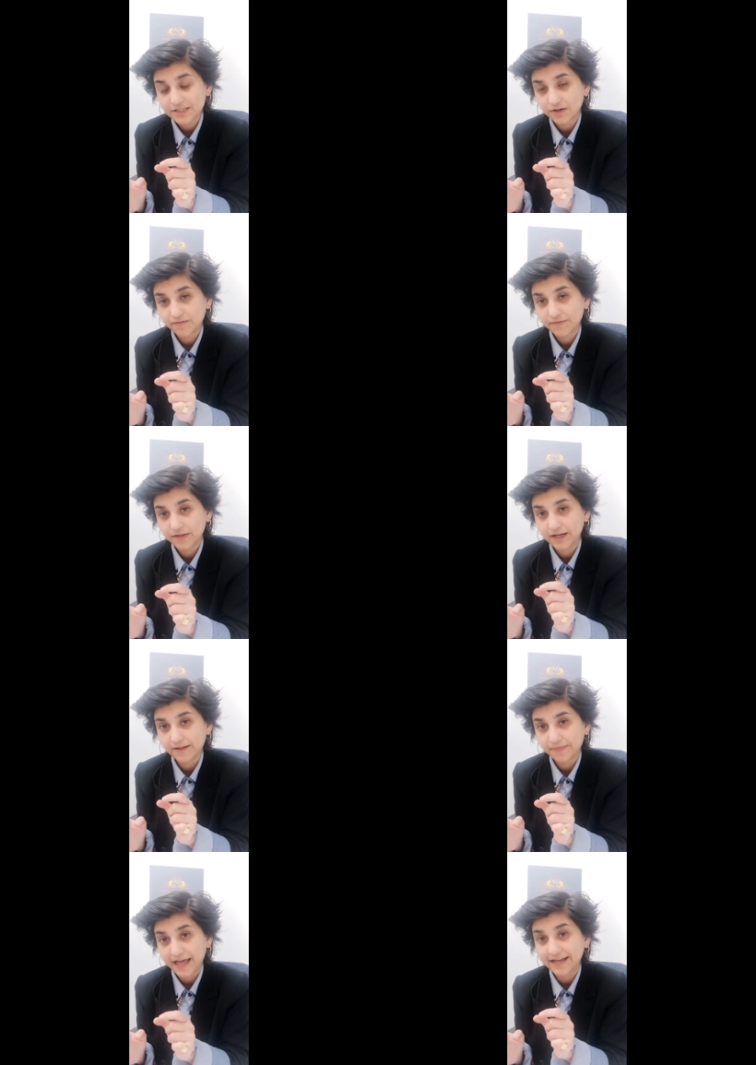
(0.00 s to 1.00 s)
of
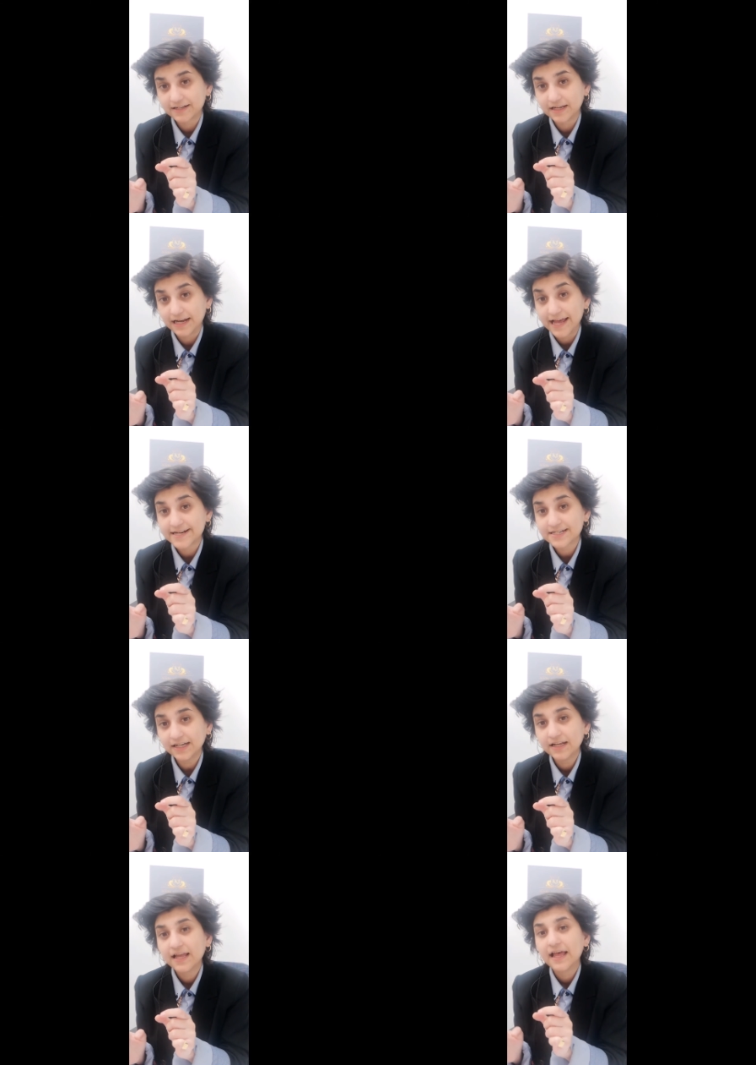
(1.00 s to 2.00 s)
uh, that uh, letter